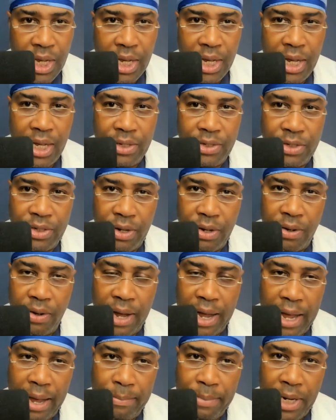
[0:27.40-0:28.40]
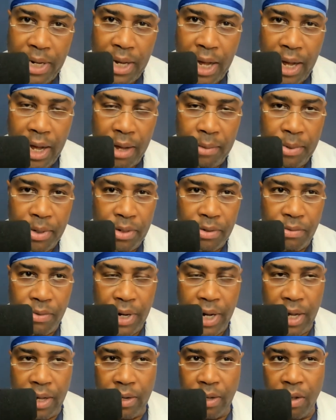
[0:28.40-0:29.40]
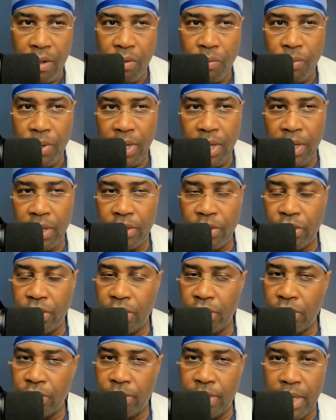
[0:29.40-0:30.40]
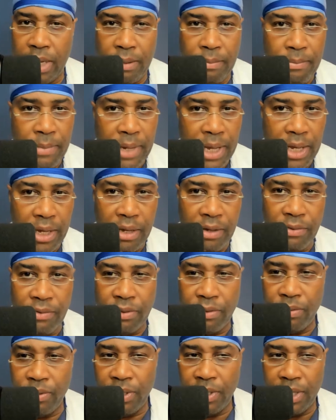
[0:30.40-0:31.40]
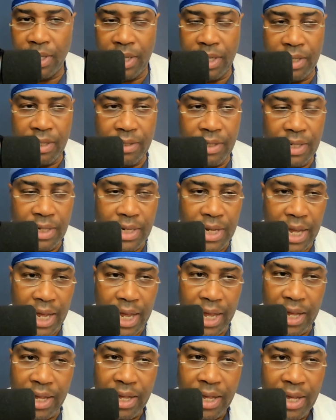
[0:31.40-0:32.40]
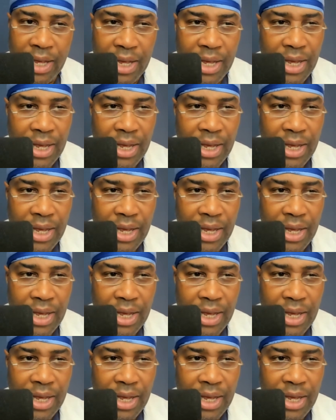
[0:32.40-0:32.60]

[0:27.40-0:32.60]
And so I've been hobbling around all week, just trying to make it through the end of the day.